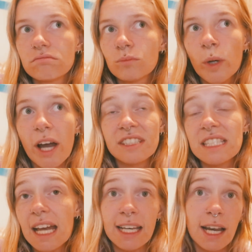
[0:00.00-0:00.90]
we haven't
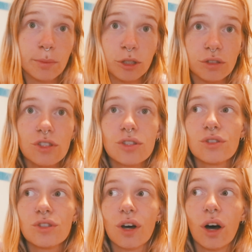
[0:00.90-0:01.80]
taken any bloods,
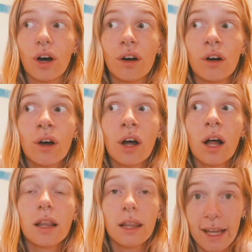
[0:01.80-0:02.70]
so
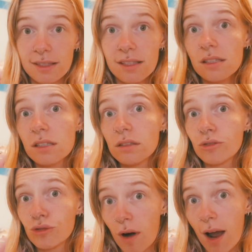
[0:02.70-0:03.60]
let's
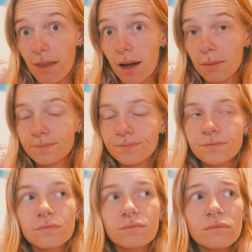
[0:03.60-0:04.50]
try that.
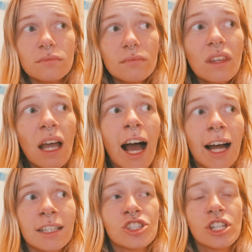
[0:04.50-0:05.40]

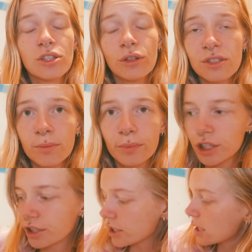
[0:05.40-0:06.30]
And she took some
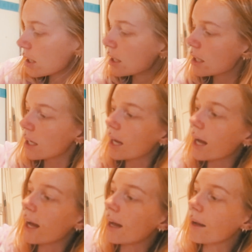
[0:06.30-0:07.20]
blood.
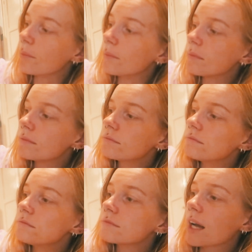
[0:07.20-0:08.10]
Um,
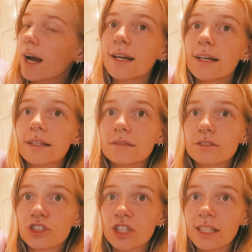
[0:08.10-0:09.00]
I
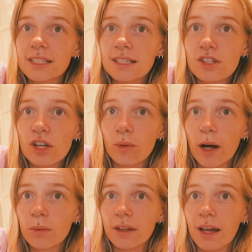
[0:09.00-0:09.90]
She did so
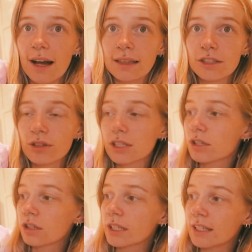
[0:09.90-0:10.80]
well with it. I literally
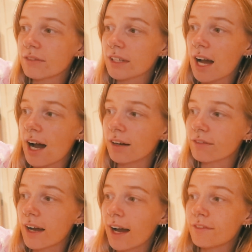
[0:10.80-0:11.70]
don't even
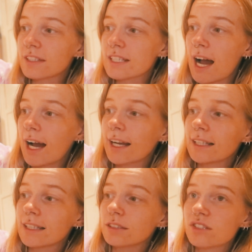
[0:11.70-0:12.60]
have, I have a
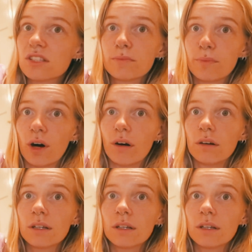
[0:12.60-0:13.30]
tiny little spot.